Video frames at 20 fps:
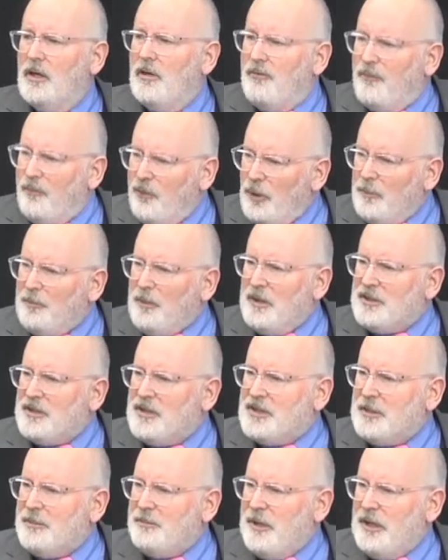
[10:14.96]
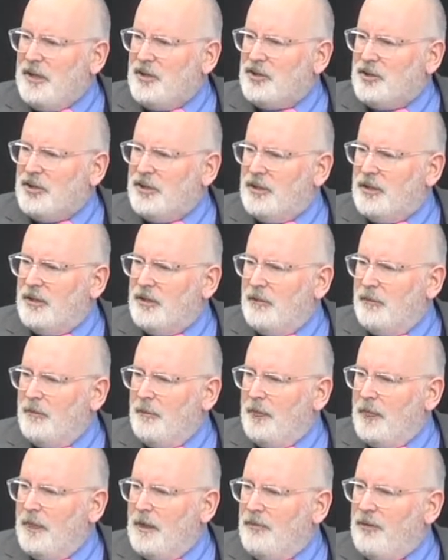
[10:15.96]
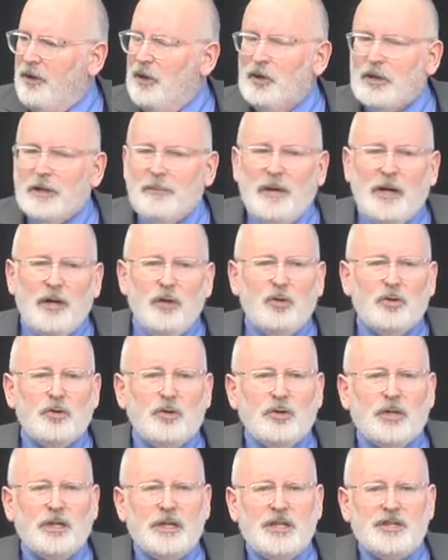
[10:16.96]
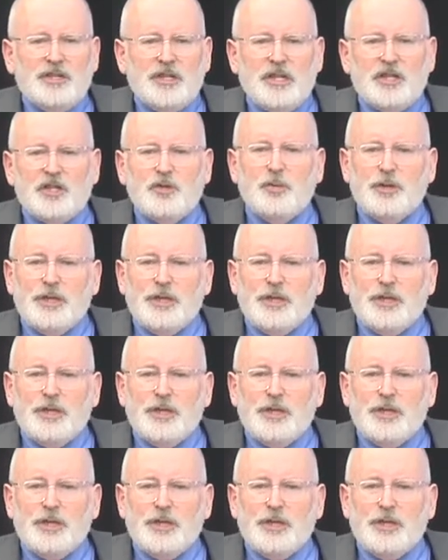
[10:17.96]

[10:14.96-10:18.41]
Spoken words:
full participation. If I look at my own organization,